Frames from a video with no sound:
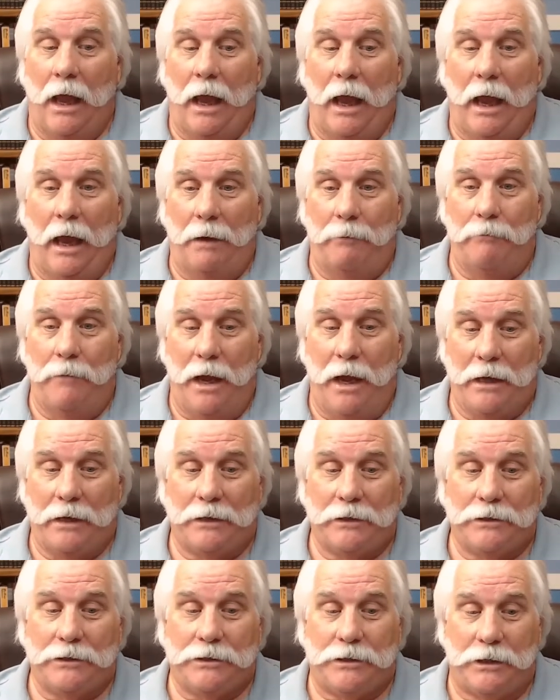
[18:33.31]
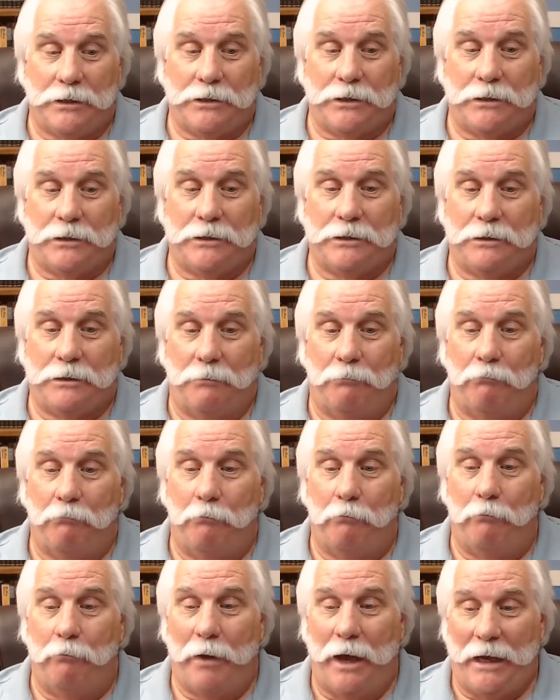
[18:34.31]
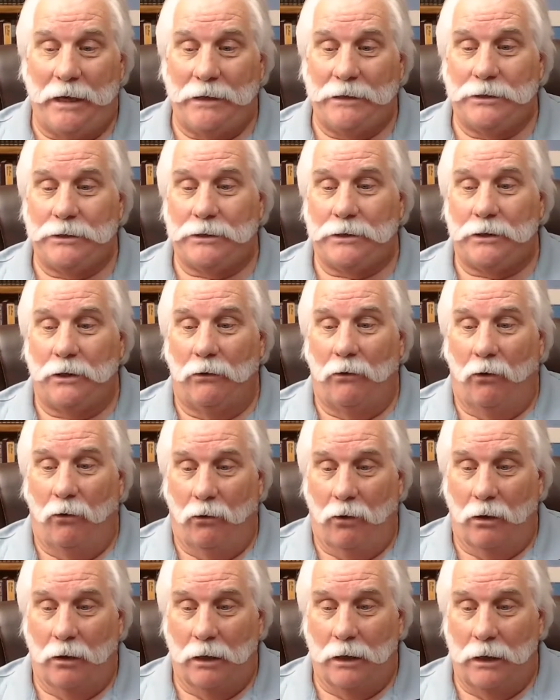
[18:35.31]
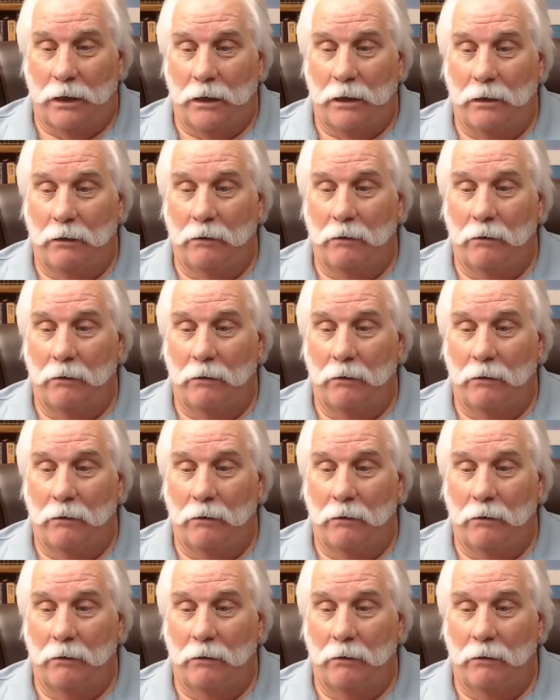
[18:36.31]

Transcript: and make decisions based on